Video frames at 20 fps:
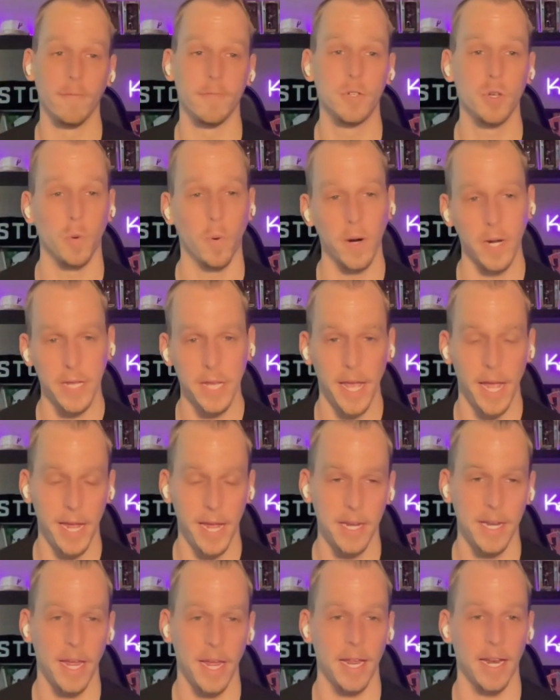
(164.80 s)

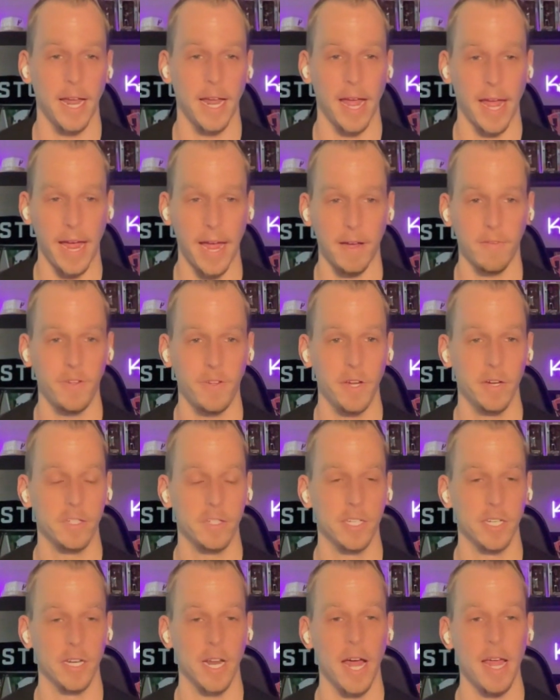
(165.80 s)
twenty-eight and a half here
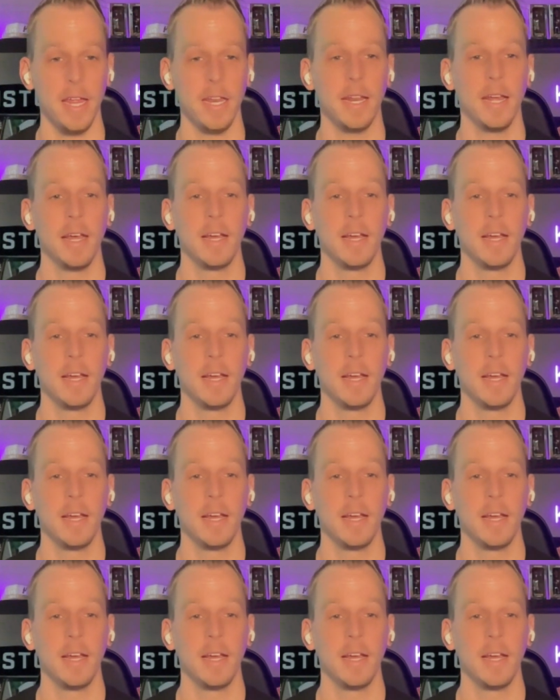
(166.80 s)
tonight.